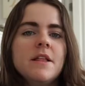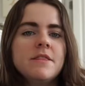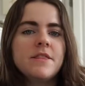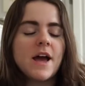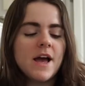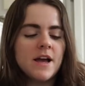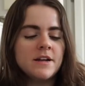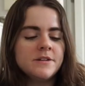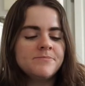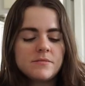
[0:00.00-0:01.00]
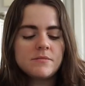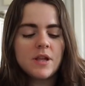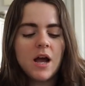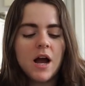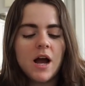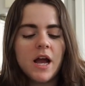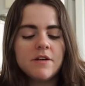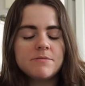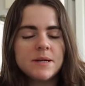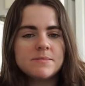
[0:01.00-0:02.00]
And then
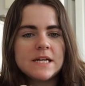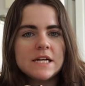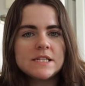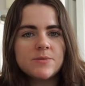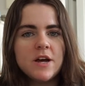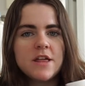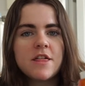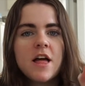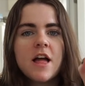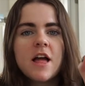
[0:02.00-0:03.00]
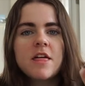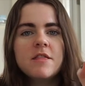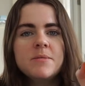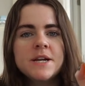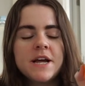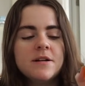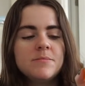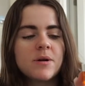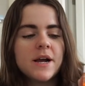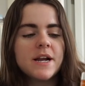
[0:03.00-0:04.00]
I've been obsessed with the Banana
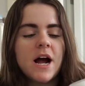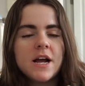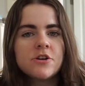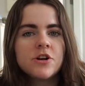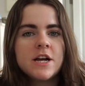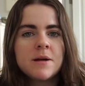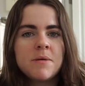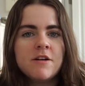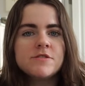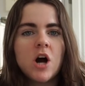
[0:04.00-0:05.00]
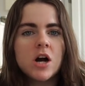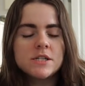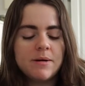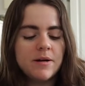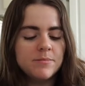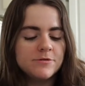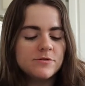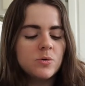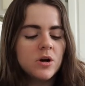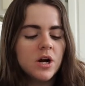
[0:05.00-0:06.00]
Bright eye cream. I've talked about it
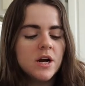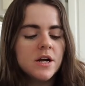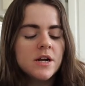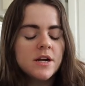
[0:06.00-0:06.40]
before.